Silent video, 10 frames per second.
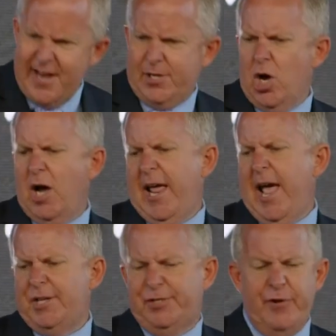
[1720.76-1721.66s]
that God
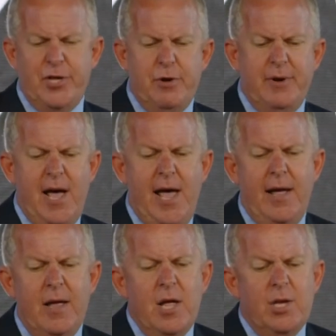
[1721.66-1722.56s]
has for you and
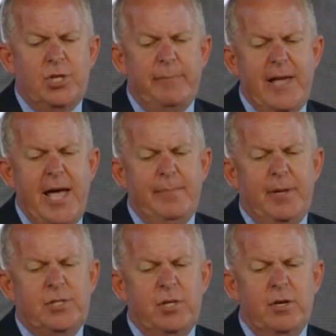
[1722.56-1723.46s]
I to be
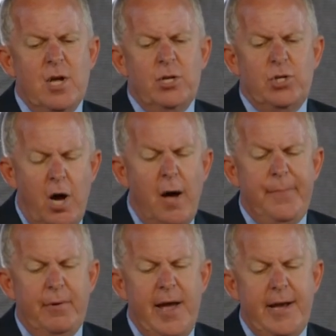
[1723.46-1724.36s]
able to
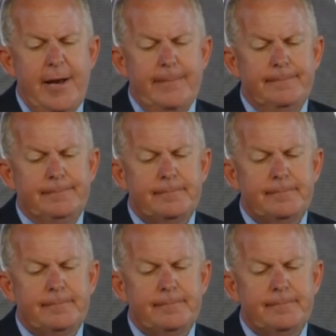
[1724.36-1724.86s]
operate in.